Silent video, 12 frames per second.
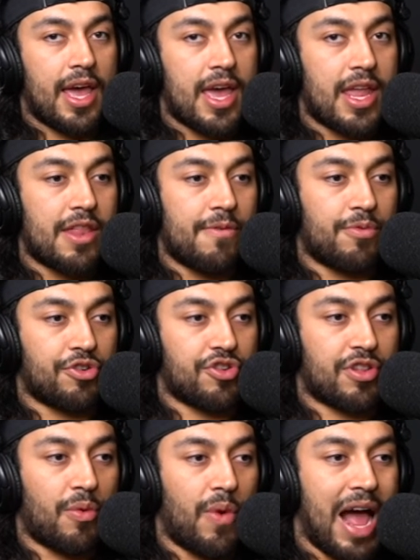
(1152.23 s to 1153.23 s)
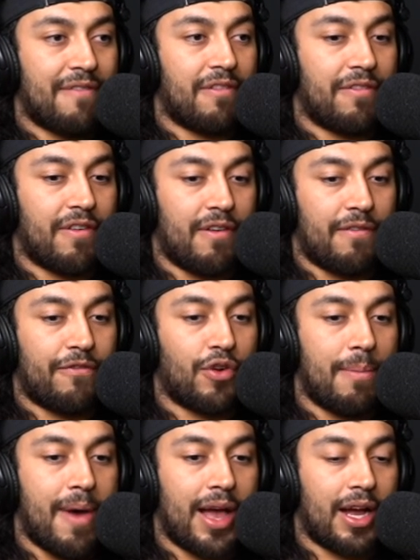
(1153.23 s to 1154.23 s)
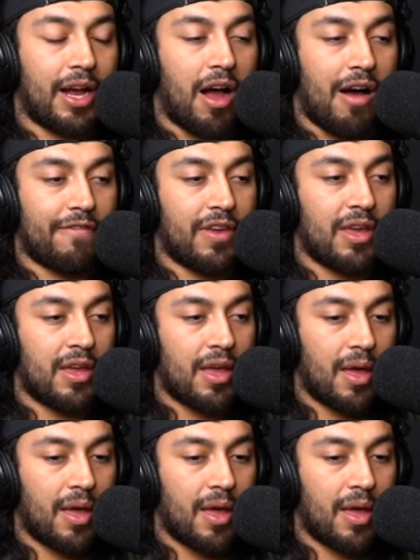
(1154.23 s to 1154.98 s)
and there was just a raffle for a free bag of coffee.